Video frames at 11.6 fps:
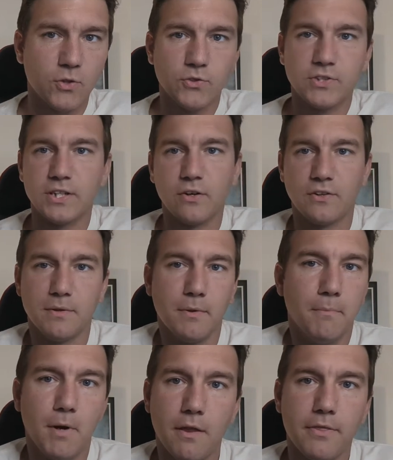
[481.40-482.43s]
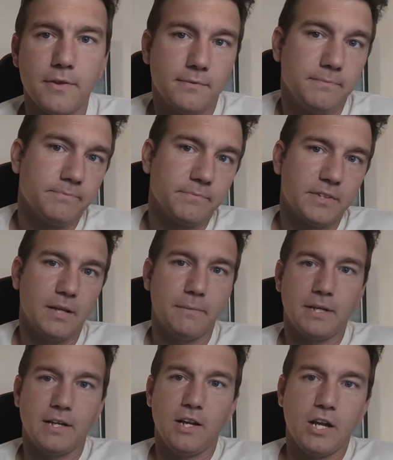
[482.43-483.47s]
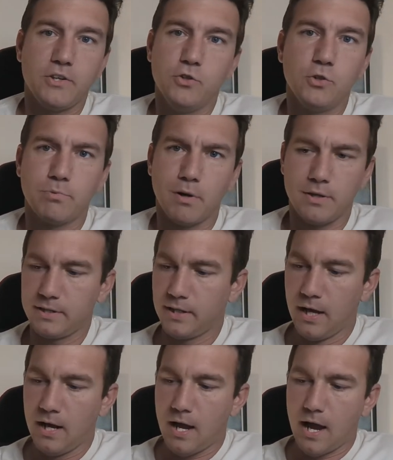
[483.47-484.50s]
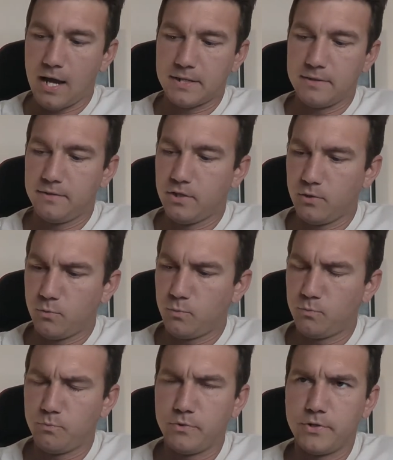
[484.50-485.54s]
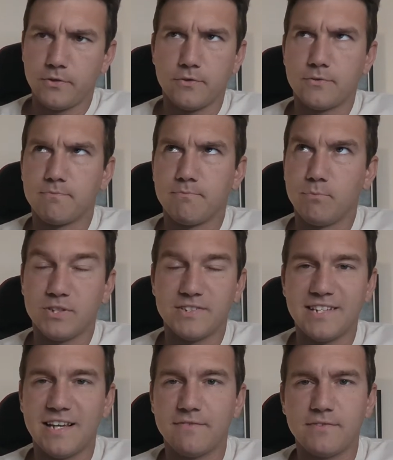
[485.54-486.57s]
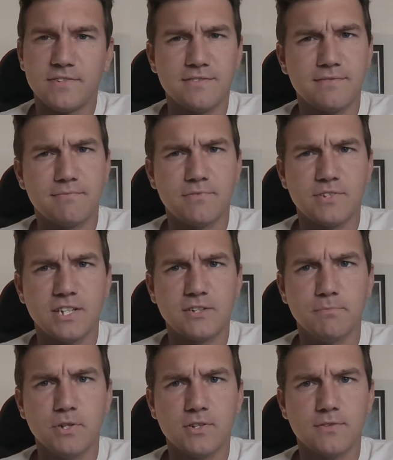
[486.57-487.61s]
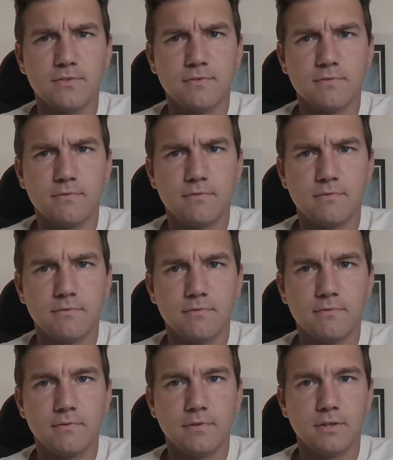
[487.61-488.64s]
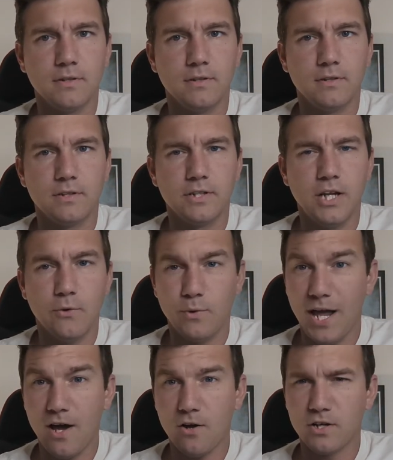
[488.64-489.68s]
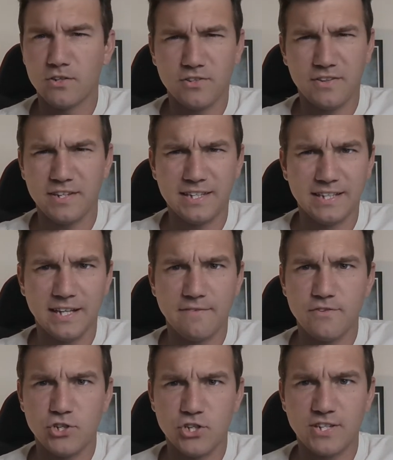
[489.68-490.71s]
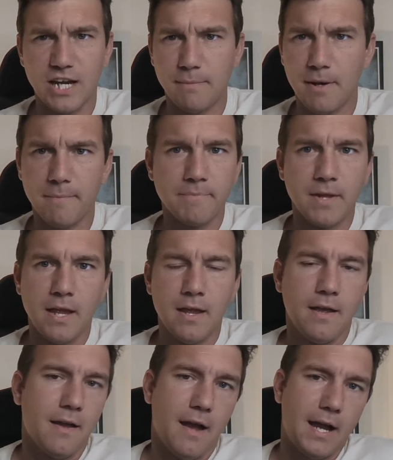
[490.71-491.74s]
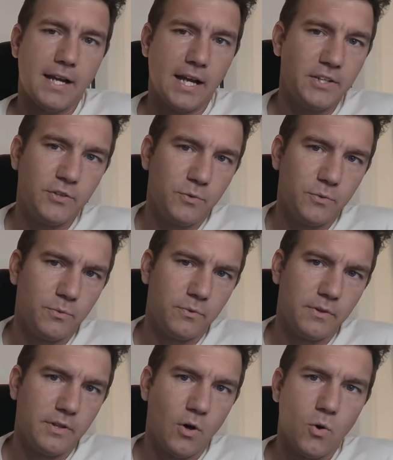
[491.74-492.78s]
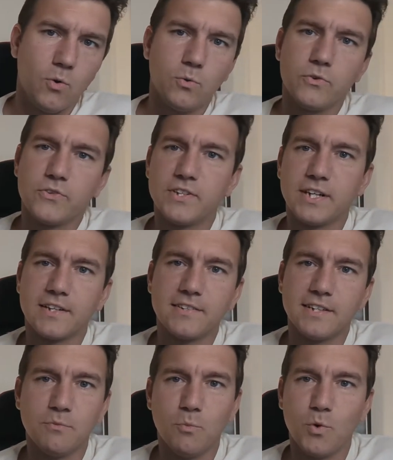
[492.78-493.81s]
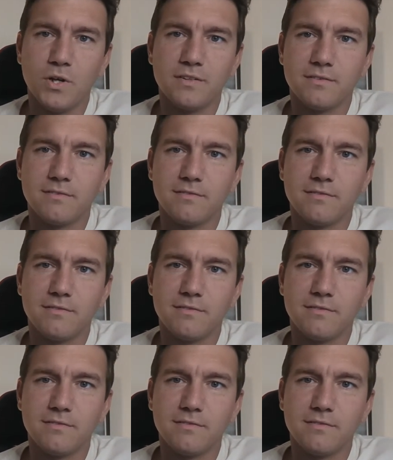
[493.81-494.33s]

whole series in a month i mean I, you could probably I, you know there's set six books, you know, now because I think the eleventh just came out. I, I do the whole six in one,